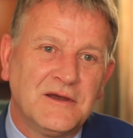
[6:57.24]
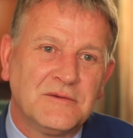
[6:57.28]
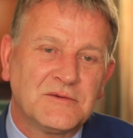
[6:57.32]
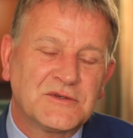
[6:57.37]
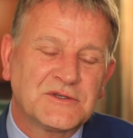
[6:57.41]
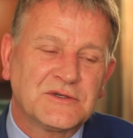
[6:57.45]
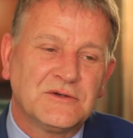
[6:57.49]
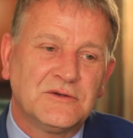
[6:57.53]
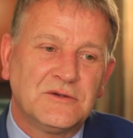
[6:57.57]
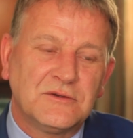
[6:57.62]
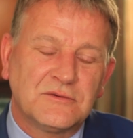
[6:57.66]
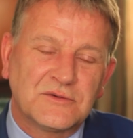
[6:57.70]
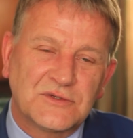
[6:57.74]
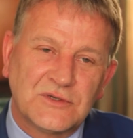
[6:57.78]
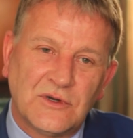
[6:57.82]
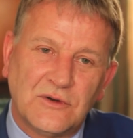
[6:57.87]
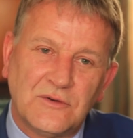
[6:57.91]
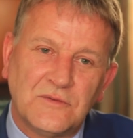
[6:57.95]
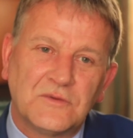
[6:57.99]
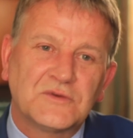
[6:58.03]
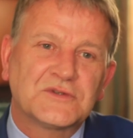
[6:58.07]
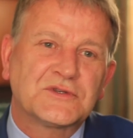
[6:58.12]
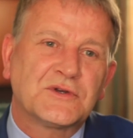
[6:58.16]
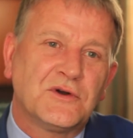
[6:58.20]
So it was
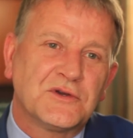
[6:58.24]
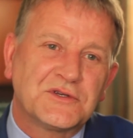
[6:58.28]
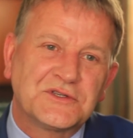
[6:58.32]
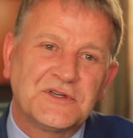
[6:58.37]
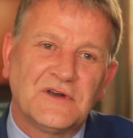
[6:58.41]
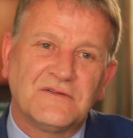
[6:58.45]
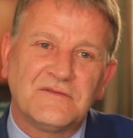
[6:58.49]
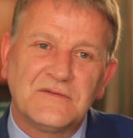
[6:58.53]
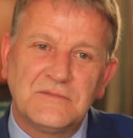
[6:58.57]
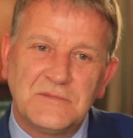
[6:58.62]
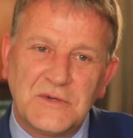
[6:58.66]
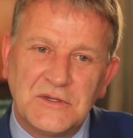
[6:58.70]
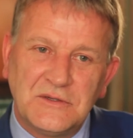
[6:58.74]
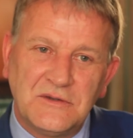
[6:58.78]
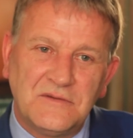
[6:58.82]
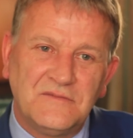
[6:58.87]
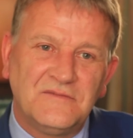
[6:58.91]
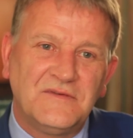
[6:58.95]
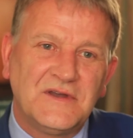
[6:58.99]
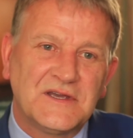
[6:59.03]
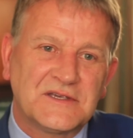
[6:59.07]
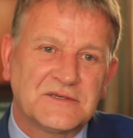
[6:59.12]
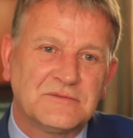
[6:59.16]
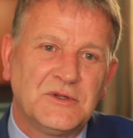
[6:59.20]
all Scottish Government
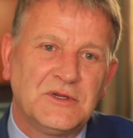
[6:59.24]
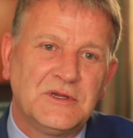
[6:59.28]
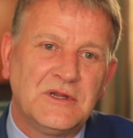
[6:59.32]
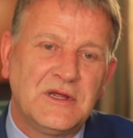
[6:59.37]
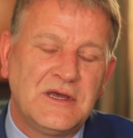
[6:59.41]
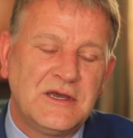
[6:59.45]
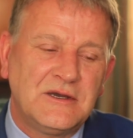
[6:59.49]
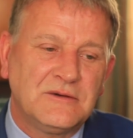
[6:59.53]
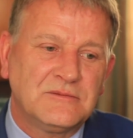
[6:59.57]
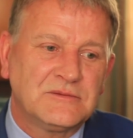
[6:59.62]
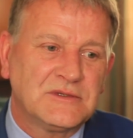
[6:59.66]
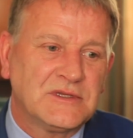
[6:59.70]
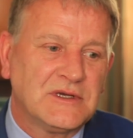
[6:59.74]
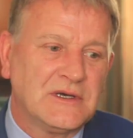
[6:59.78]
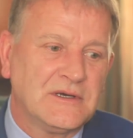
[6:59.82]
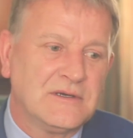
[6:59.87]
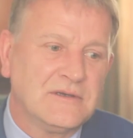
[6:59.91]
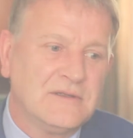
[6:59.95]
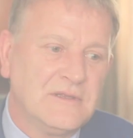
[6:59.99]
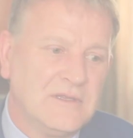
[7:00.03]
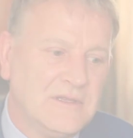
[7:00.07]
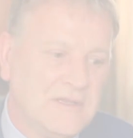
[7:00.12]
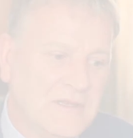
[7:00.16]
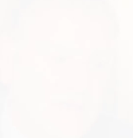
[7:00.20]
investment and it helped that.
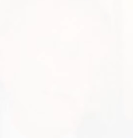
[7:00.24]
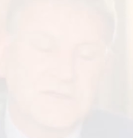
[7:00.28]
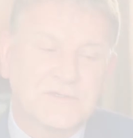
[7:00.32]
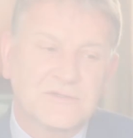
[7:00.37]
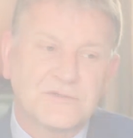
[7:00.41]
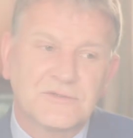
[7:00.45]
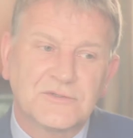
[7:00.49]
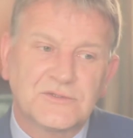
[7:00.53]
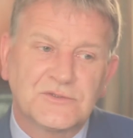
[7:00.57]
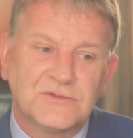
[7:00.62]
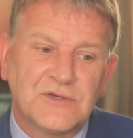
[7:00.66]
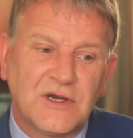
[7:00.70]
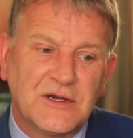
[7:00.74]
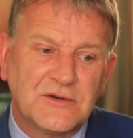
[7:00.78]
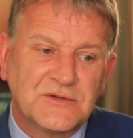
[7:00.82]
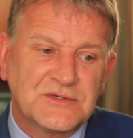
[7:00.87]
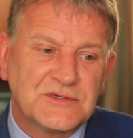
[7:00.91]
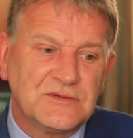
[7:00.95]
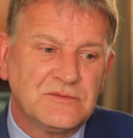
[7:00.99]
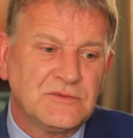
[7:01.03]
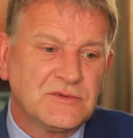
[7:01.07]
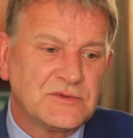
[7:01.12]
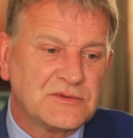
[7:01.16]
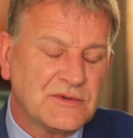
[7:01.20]
And social
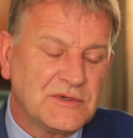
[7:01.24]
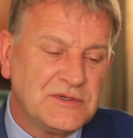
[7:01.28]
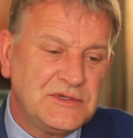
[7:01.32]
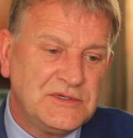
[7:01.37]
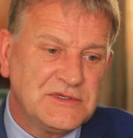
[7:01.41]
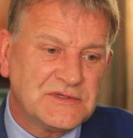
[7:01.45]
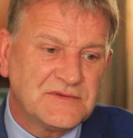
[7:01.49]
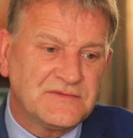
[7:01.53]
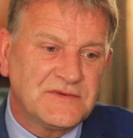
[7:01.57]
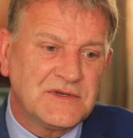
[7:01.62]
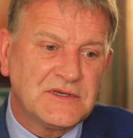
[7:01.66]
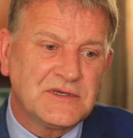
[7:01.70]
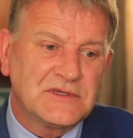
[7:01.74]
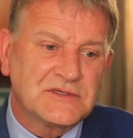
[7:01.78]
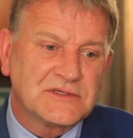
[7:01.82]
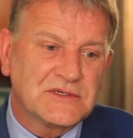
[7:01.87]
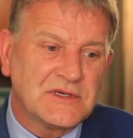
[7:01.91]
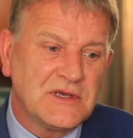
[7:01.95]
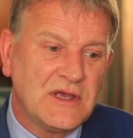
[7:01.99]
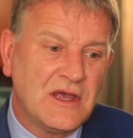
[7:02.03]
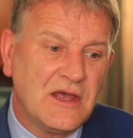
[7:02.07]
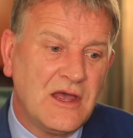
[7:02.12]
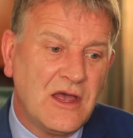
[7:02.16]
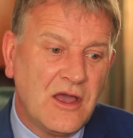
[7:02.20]
housing was one of these things
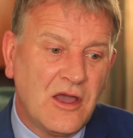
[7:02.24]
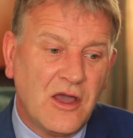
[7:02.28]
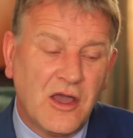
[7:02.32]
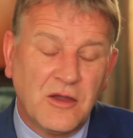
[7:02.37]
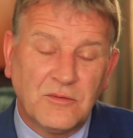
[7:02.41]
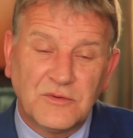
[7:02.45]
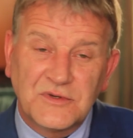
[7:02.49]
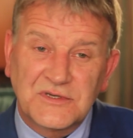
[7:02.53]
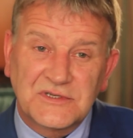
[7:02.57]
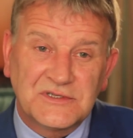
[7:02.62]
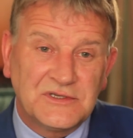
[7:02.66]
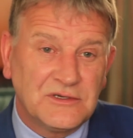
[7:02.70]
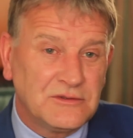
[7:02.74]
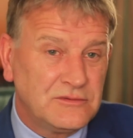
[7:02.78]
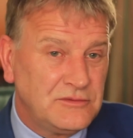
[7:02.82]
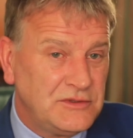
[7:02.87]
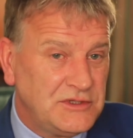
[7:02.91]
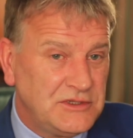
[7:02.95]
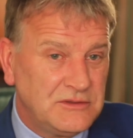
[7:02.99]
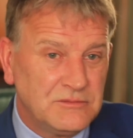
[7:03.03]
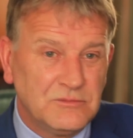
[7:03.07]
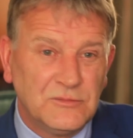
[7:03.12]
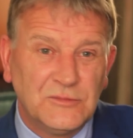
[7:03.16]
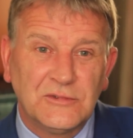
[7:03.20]
that we still
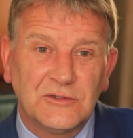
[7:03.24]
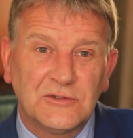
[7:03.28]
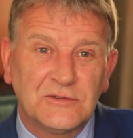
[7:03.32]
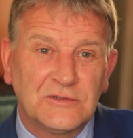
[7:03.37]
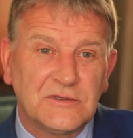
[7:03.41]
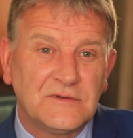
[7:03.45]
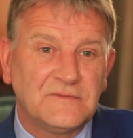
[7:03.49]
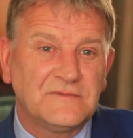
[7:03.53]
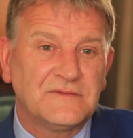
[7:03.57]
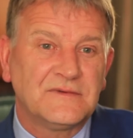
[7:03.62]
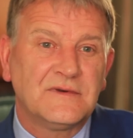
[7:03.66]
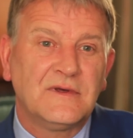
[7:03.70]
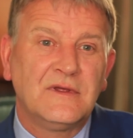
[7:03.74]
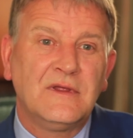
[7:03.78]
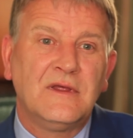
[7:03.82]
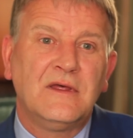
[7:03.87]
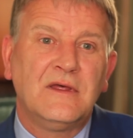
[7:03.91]
need more of.